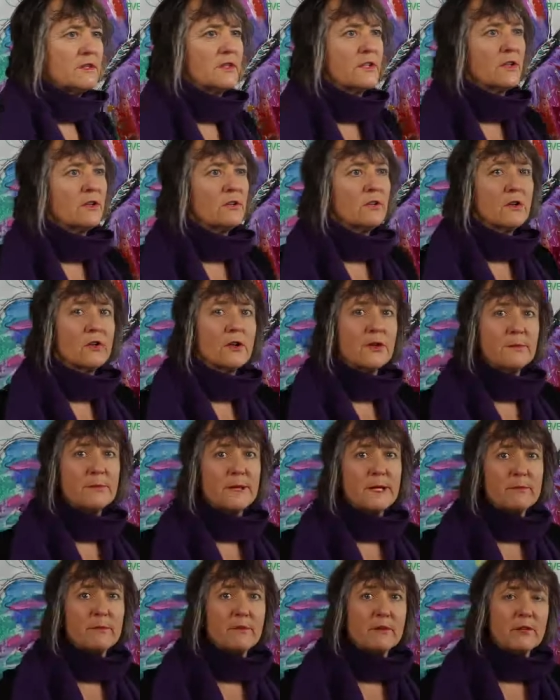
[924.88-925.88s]
you know, a lot of
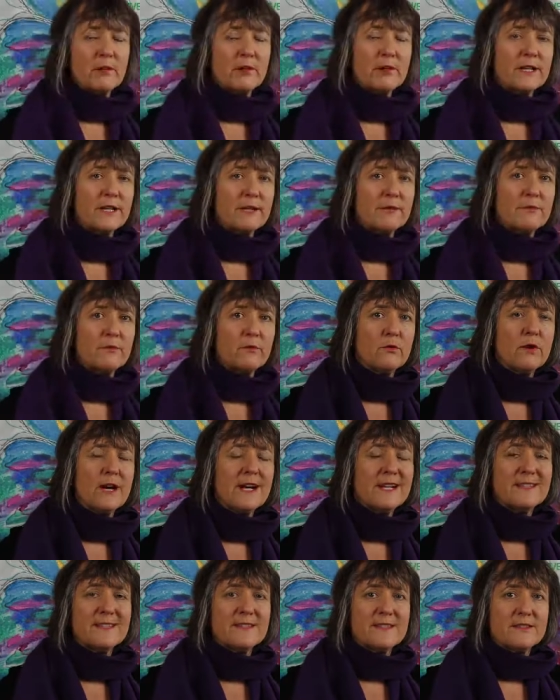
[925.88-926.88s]
people are looking for
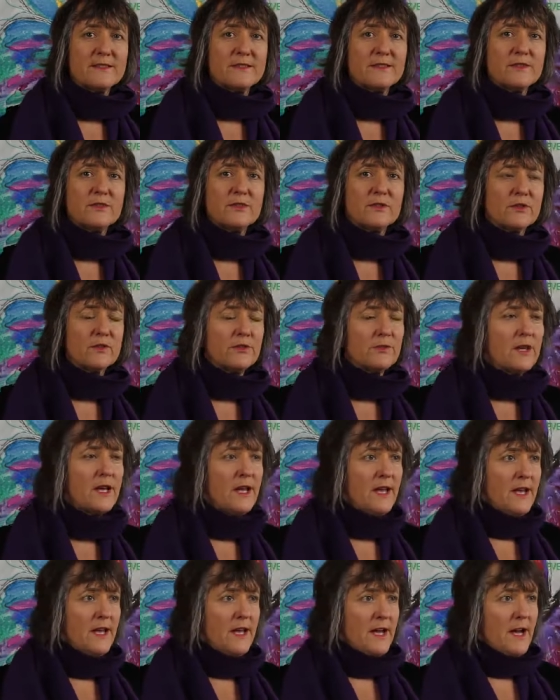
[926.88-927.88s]
answers to
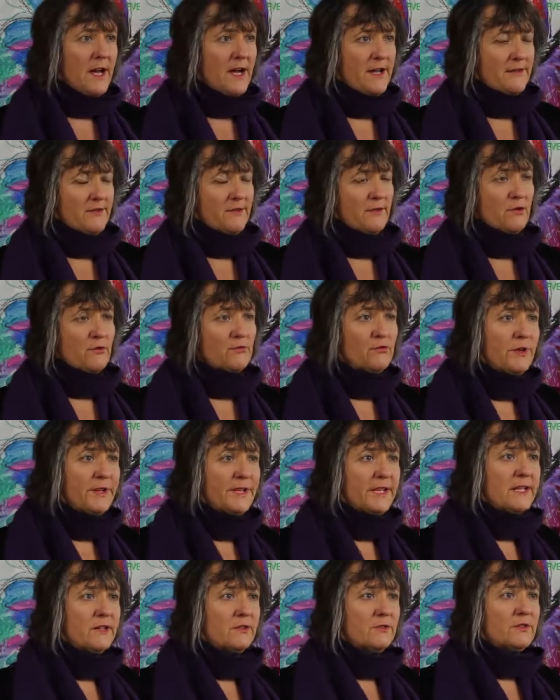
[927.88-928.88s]
either a
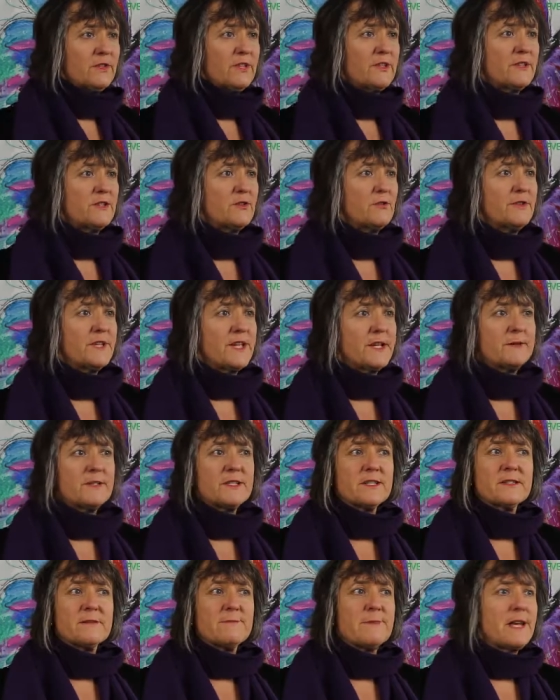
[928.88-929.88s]
chronic illness or they
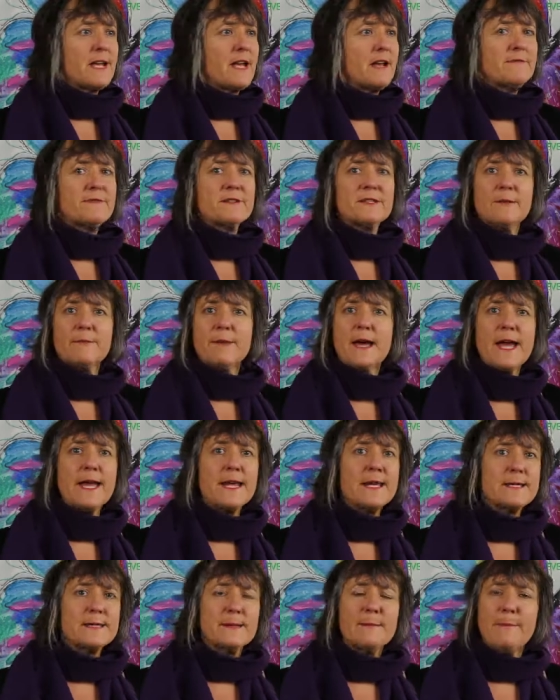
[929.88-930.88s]
just may have some
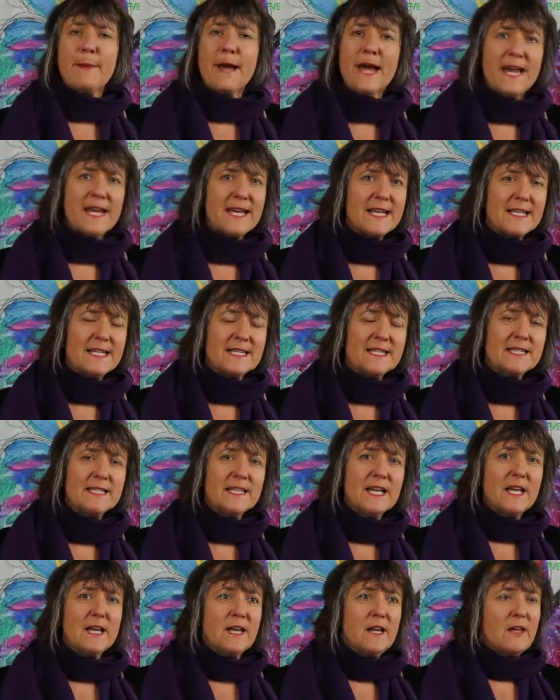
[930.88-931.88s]
aches and pains
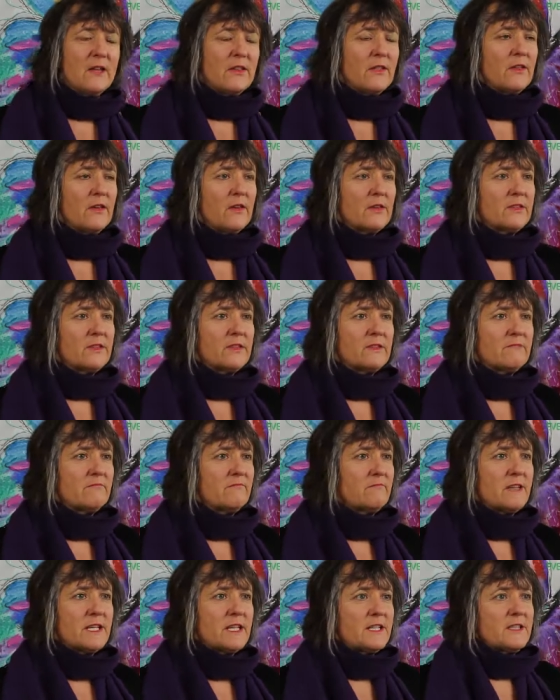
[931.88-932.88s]
that
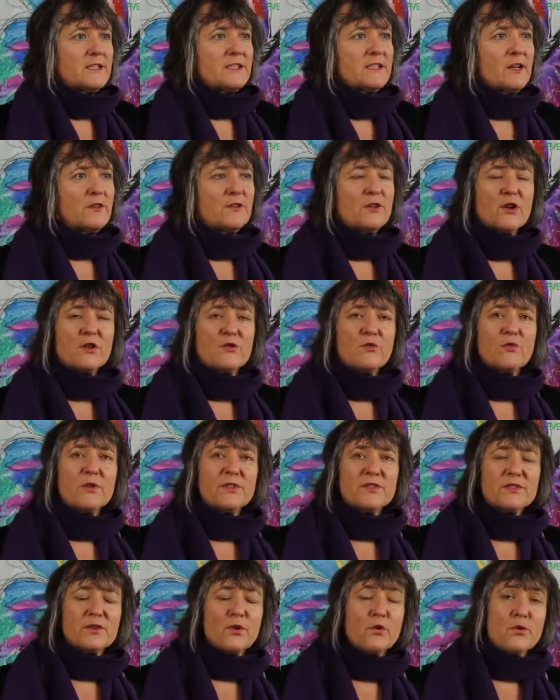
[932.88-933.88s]
they just don't know
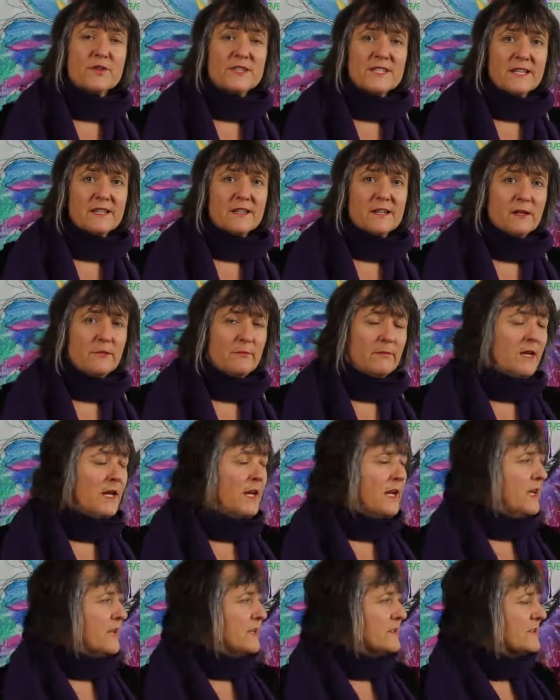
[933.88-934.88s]
what's causing them.
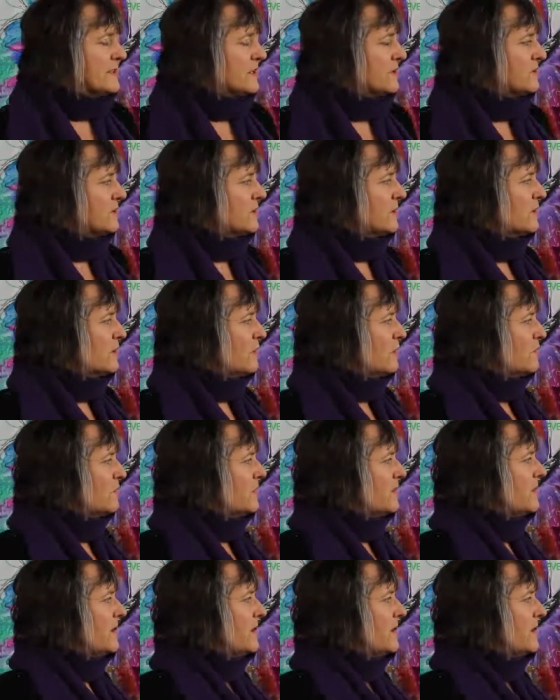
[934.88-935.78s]
So Qigong will